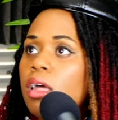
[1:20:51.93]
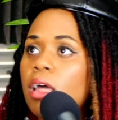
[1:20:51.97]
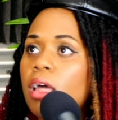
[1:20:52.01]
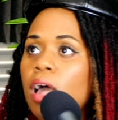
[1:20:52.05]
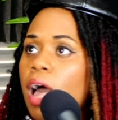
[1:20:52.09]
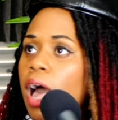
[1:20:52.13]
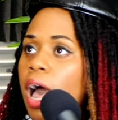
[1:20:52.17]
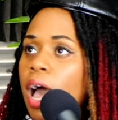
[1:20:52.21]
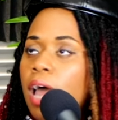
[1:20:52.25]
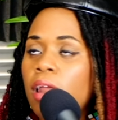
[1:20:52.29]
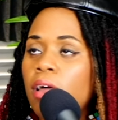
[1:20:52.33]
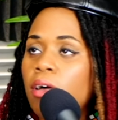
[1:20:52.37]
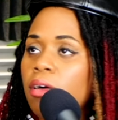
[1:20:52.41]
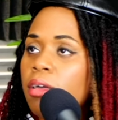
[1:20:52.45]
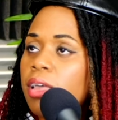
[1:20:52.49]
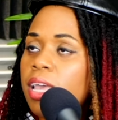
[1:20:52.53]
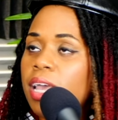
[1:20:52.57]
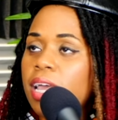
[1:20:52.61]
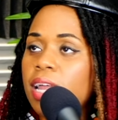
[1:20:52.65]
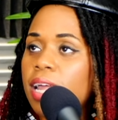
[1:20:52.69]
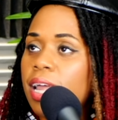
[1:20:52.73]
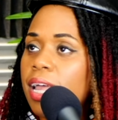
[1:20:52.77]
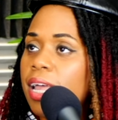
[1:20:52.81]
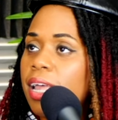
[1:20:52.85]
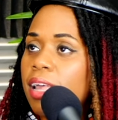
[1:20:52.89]
I don't
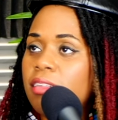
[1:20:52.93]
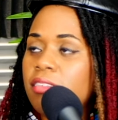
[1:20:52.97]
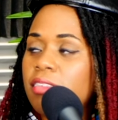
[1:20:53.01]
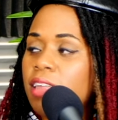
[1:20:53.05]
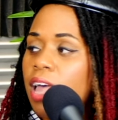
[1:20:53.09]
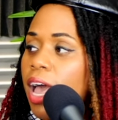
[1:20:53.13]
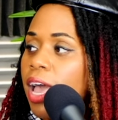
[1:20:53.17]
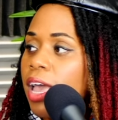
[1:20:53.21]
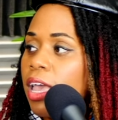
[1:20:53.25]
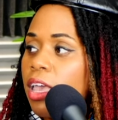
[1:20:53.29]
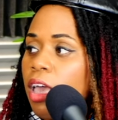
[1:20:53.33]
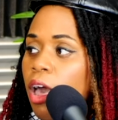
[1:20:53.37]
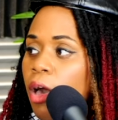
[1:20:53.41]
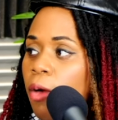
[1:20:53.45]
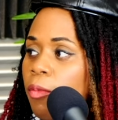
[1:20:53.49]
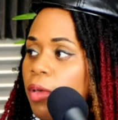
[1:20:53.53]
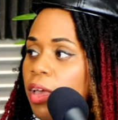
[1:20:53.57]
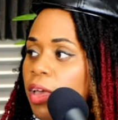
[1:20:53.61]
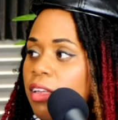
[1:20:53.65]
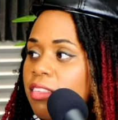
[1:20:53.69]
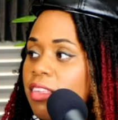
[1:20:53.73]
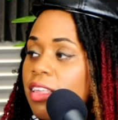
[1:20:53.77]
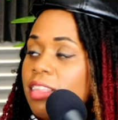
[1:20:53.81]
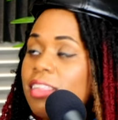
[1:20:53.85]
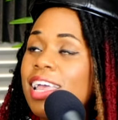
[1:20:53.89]
get it. It's like, yo, we
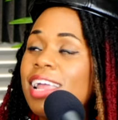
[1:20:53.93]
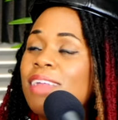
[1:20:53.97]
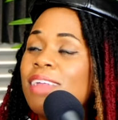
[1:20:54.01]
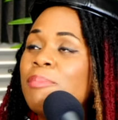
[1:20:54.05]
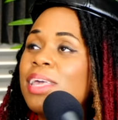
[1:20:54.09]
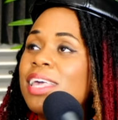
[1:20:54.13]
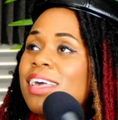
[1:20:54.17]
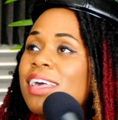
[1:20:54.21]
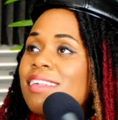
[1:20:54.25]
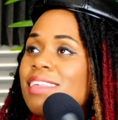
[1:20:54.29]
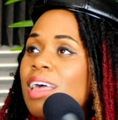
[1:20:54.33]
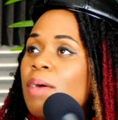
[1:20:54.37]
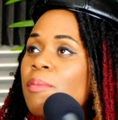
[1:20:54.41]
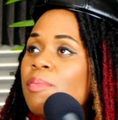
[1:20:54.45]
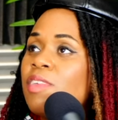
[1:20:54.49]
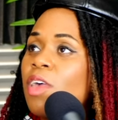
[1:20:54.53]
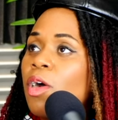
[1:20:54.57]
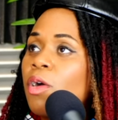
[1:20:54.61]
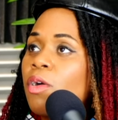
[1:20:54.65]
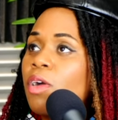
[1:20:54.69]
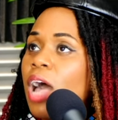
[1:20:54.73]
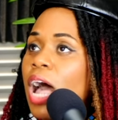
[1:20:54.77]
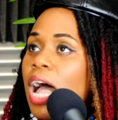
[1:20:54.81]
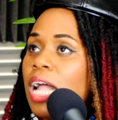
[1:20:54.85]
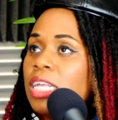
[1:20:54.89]
exist. And because I'm
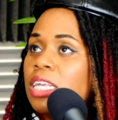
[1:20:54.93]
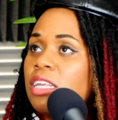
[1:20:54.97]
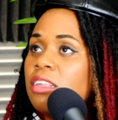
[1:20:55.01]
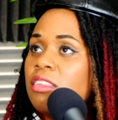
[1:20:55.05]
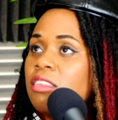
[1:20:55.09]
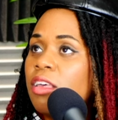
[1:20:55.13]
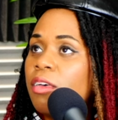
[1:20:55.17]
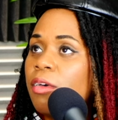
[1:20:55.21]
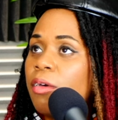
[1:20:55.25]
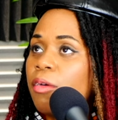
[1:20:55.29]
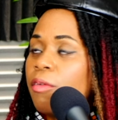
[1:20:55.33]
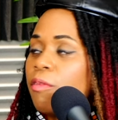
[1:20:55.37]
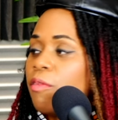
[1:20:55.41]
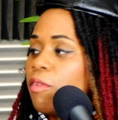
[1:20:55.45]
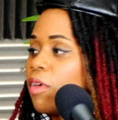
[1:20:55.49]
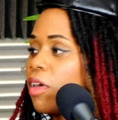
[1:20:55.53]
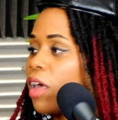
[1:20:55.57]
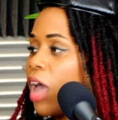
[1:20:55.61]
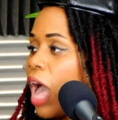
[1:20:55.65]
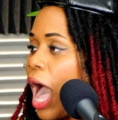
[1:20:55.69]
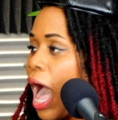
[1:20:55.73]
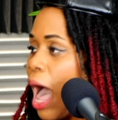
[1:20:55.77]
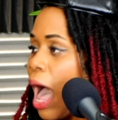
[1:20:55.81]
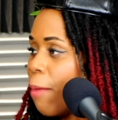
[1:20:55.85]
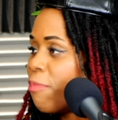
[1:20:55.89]
so conscious of
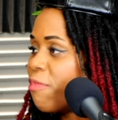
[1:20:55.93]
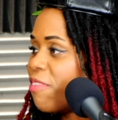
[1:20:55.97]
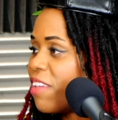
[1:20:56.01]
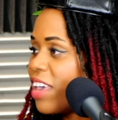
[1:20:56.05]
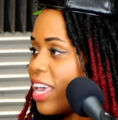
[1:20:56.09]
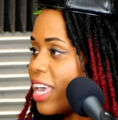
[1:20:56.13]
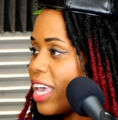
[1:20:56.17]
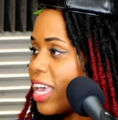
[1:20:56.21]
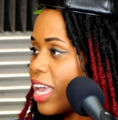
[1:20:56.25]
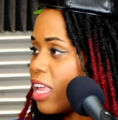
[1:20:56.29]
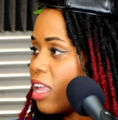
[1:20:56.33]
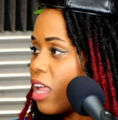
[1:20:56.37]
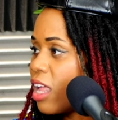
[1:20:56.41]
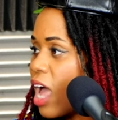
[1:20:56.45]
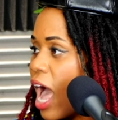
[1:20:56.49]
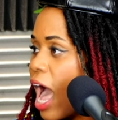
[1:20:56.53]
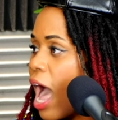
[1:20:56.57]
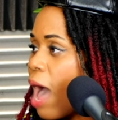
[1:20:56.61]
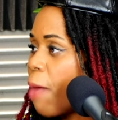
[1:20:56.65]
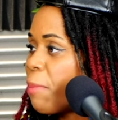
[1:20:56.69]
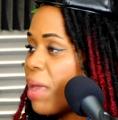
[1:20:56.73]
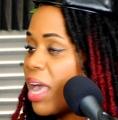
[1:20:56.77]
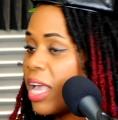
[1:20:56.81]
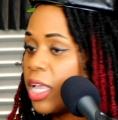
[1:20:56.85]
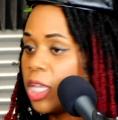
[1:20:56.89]
I'm vegan. Yeah. I
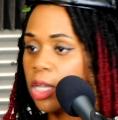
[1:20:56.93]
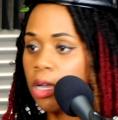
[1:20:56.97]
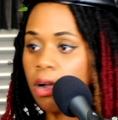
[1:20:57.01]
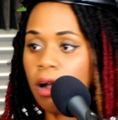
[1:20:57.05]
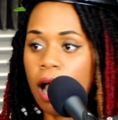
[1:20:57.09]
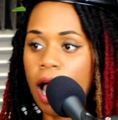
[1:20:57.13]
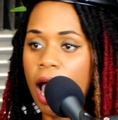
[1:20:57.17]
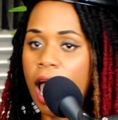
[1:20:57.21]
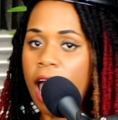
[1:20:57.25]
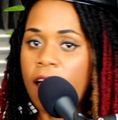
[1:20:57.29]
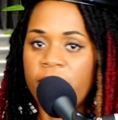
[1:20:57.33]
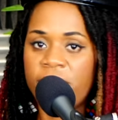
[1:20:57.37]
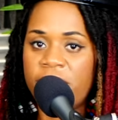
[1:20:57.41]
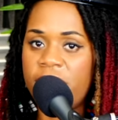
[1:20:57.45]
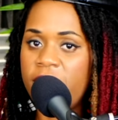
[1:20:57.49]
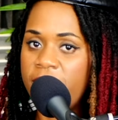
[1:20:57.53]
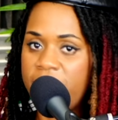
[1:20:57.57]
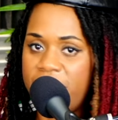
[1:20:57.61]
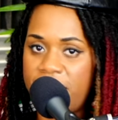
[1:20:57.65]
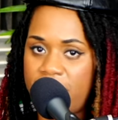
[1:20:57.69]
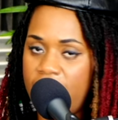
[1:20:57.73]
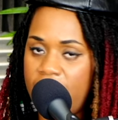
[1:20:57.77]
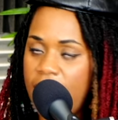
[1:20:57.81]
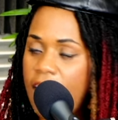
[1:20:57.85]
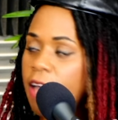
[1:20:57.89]
make sure every
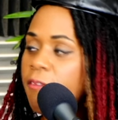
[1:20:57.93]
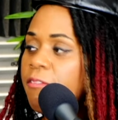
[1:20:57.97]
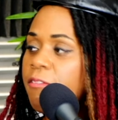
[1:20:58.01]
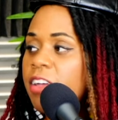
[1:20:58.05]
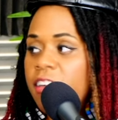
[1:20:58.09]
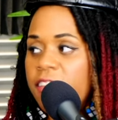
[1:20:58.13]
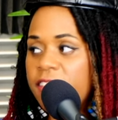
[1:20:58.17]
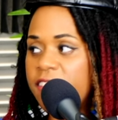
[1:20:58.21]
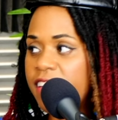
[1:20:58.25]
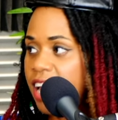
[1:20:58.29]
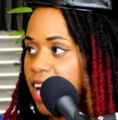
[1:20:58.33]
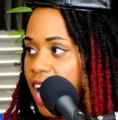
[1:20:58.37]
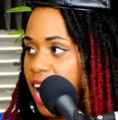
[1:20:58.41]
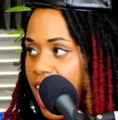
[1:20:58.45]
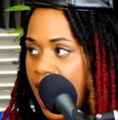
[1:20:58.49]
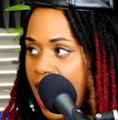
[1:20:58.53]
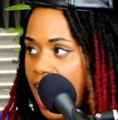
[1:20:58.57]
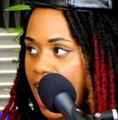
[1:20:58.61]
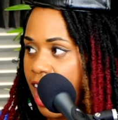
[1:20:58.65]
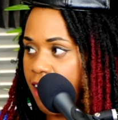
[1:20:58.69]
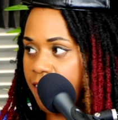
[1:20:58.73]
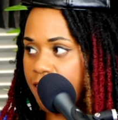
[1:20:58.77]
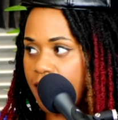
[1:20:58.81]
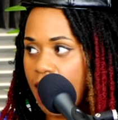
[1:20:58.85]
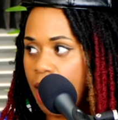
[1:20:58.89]
event, every event I
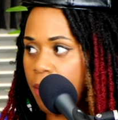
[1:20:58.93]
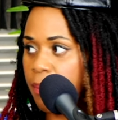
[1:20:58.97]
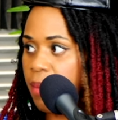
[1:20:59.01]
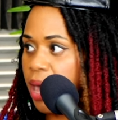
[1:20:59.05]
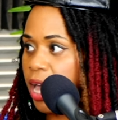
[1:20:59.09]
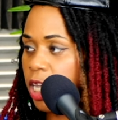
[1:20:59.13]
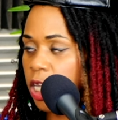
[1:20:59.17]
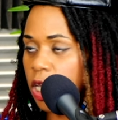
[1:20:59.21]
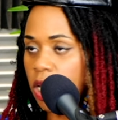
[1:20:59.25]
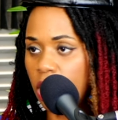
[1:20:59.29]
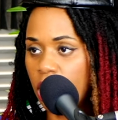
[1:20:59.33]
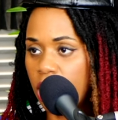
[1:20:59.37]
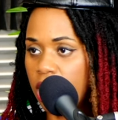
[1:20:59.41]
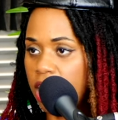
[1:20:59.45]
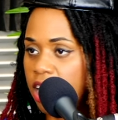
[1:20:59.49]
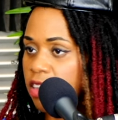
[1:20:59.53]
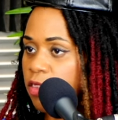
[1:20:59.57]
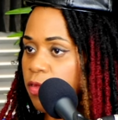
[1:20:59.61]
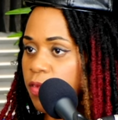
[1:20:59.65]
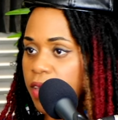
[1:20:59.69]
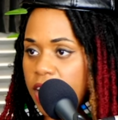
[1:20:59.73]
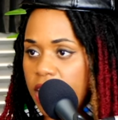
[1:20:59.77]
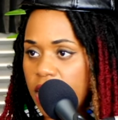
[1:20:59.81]
have, it's, I make it's sure vegan it's friendly.